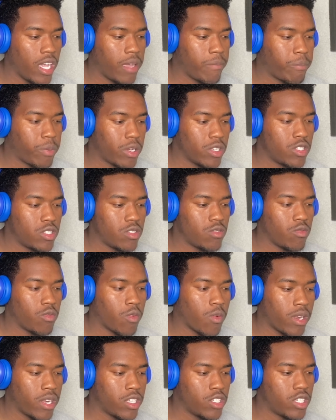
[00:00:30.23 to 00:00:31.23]
Plus,
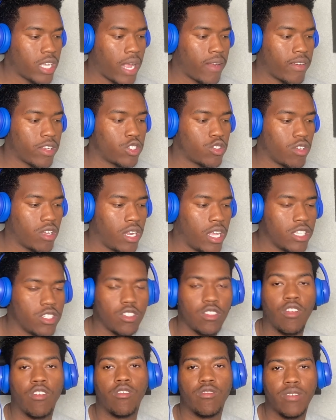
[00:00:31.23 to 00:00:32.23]
when it's Chiraq Street Legend,
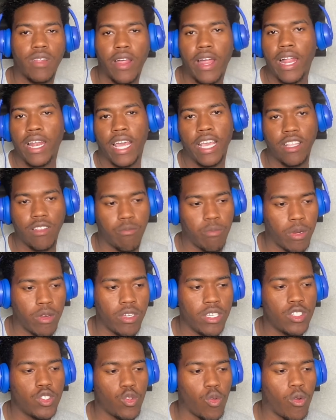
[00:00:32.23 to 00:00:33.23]
you know, I like, bro,
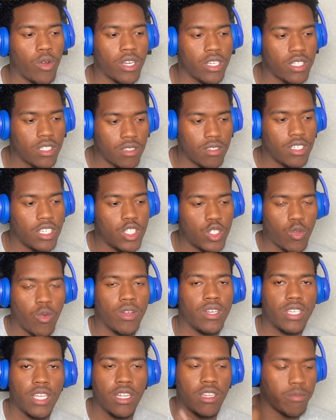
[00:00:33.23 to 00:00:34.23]
his
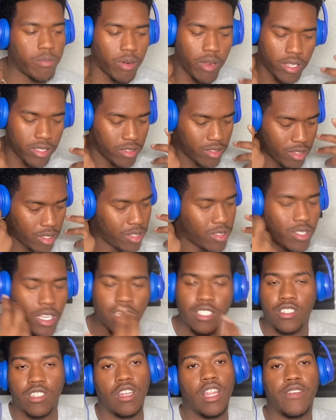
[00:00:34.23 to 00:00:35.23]
storytelling, bro. I
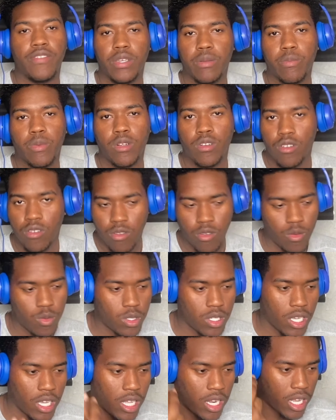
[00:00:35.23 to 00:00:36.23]
just love it, bro. You know what I'm
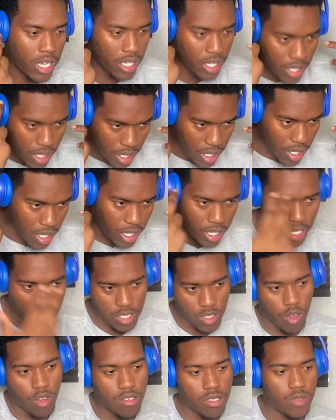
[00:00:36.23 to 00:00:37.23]
saying? Like, he gets
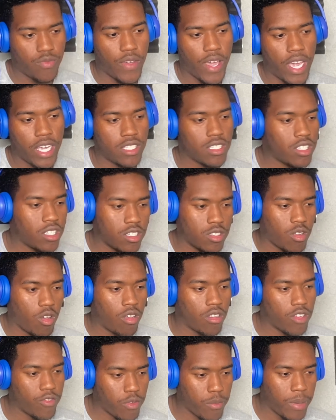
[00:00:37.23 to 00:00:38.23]
all this facts, he gets all
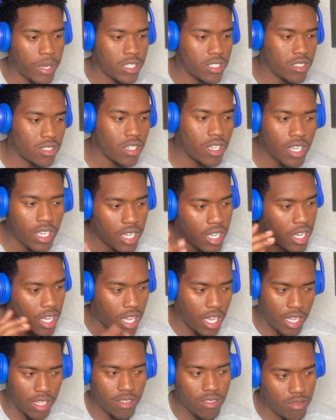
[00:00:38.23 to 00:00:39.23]
the information.
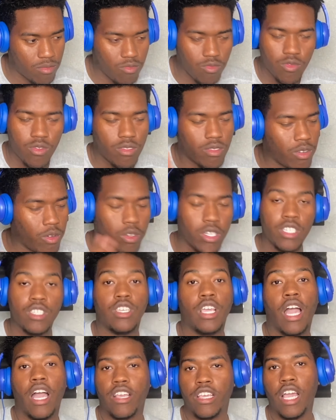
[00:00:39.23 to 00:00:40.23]
All right. Y'all